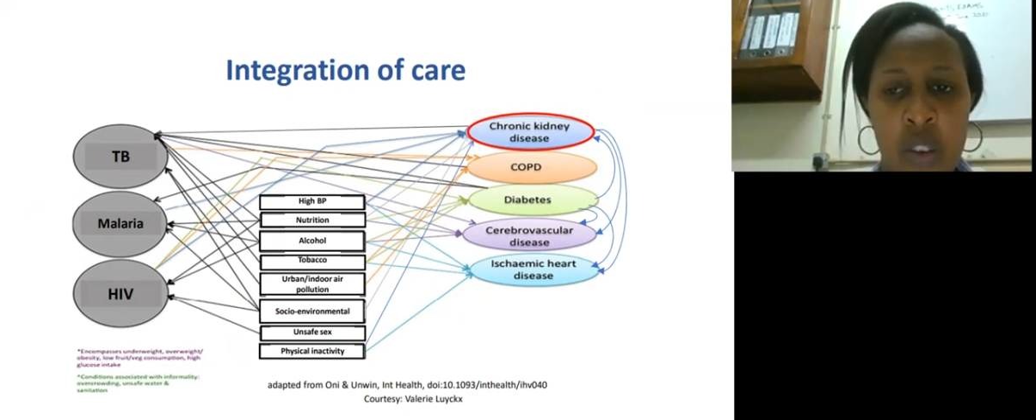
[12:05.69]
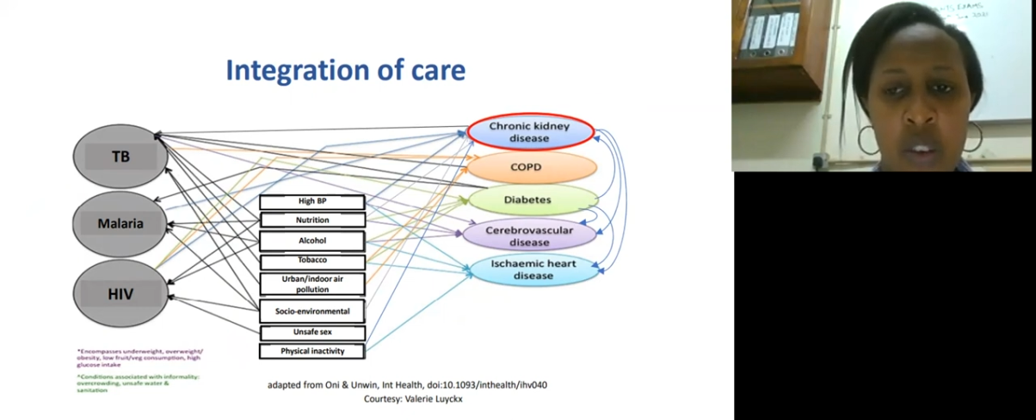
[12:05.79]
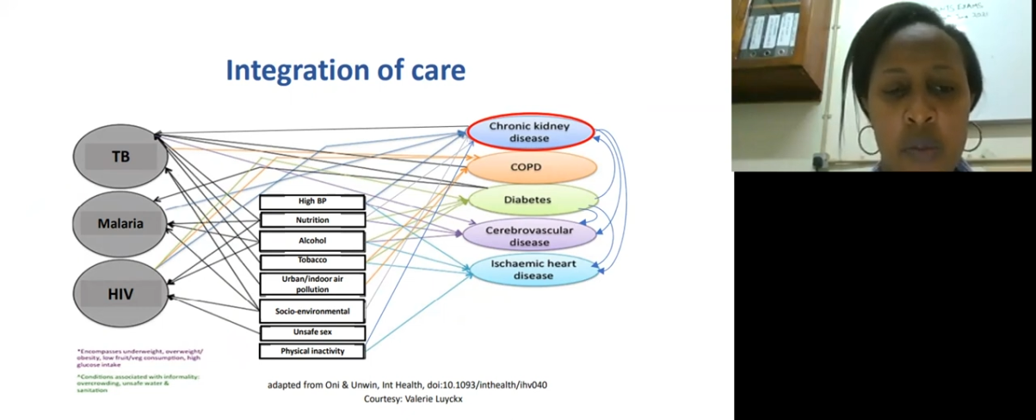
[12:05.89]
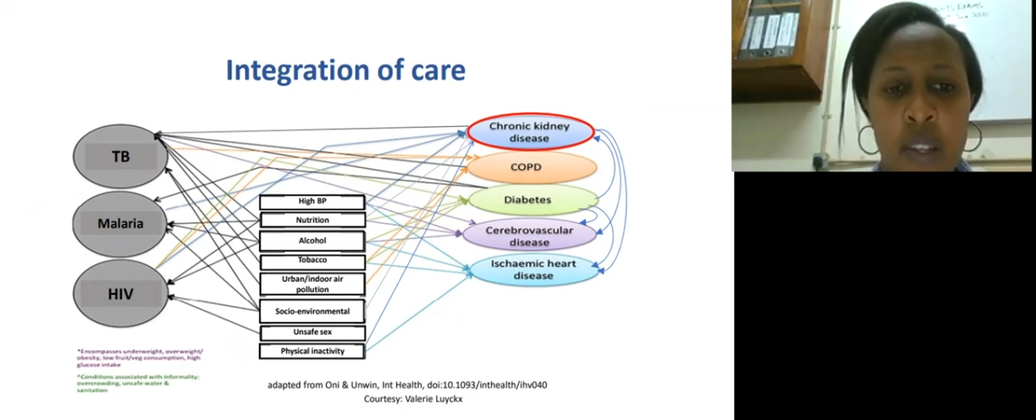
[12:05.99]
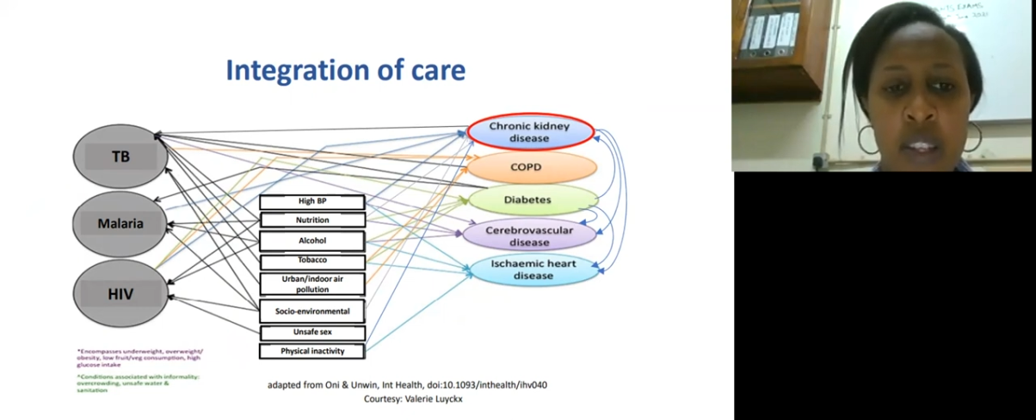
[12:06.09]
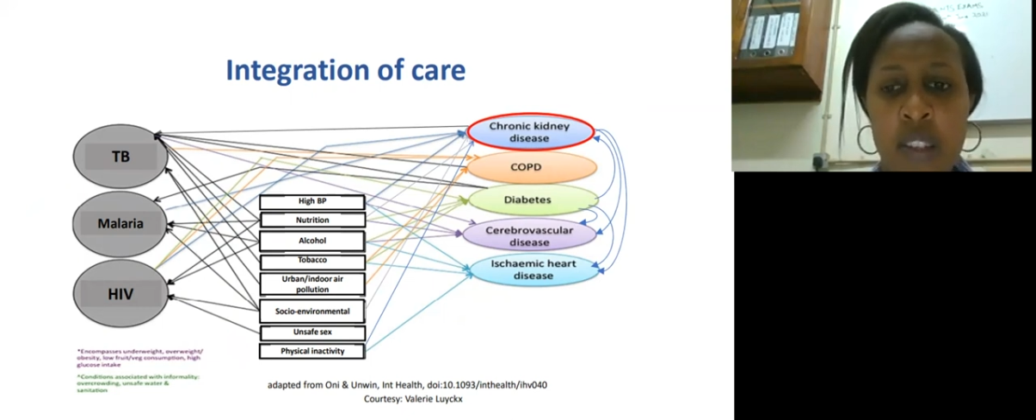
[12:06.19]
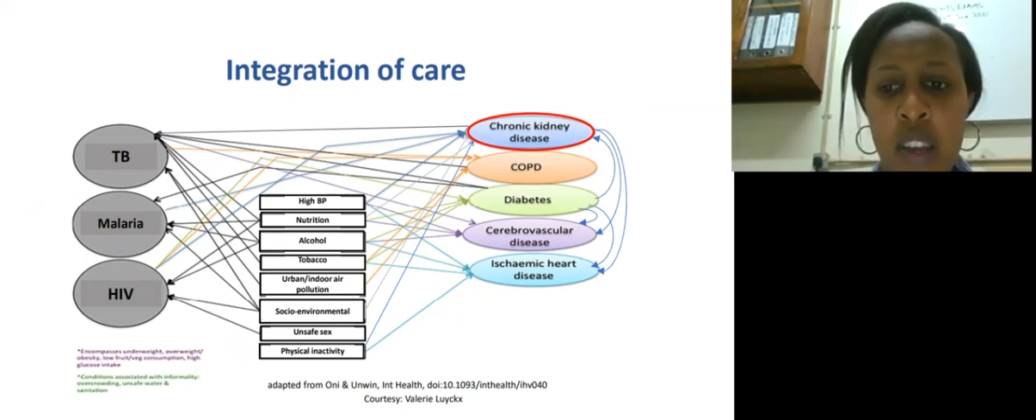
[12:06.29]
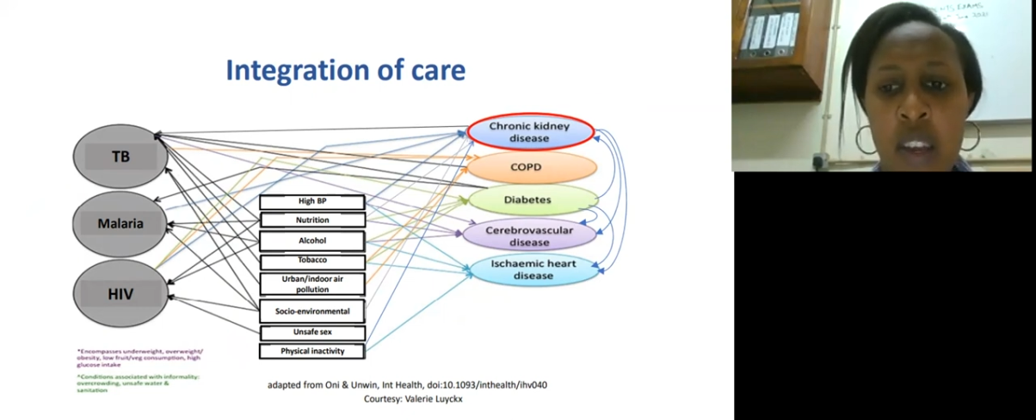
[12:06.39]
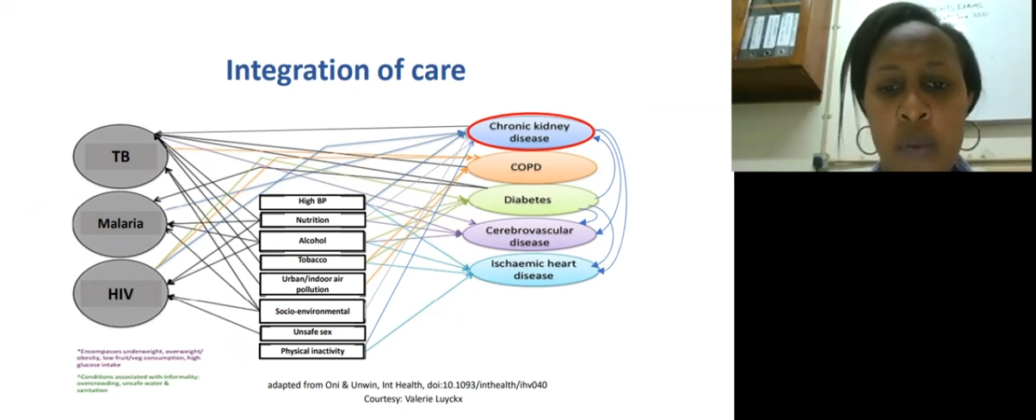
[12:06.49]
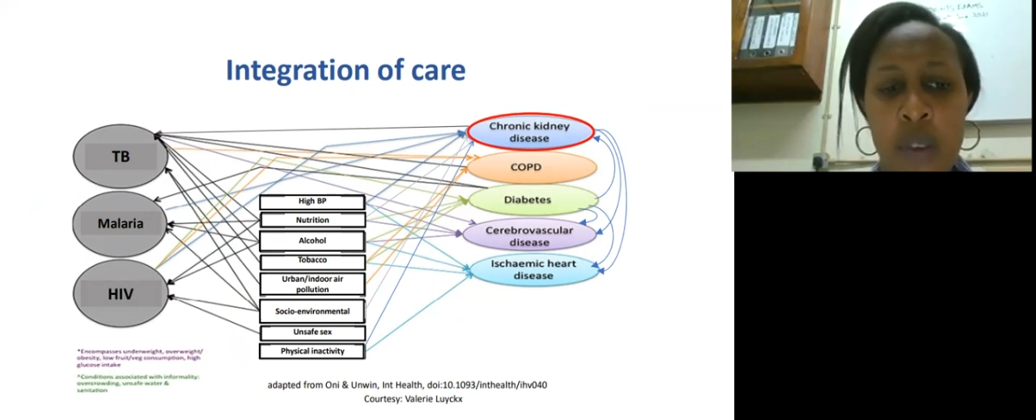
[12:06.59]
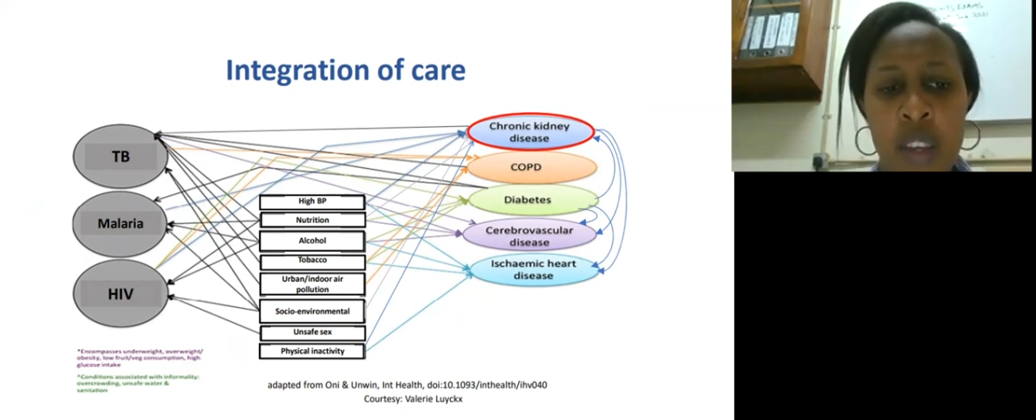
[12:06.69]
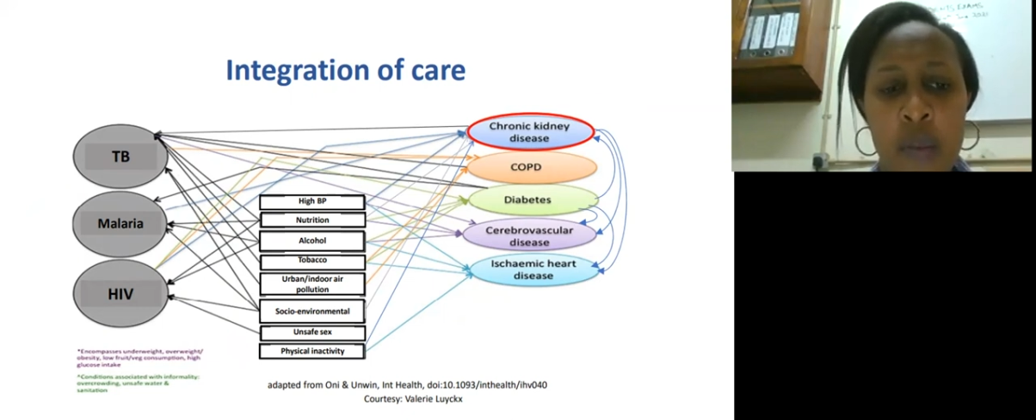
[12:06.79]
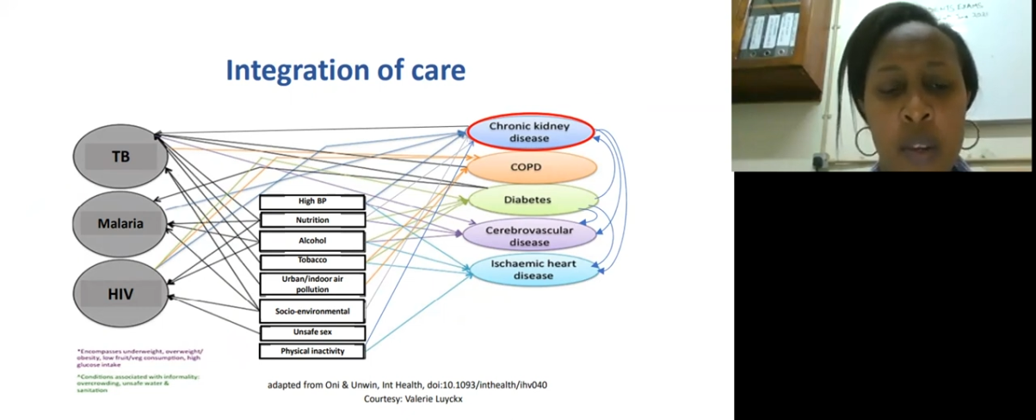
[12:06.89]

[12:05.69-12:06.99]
because many times we get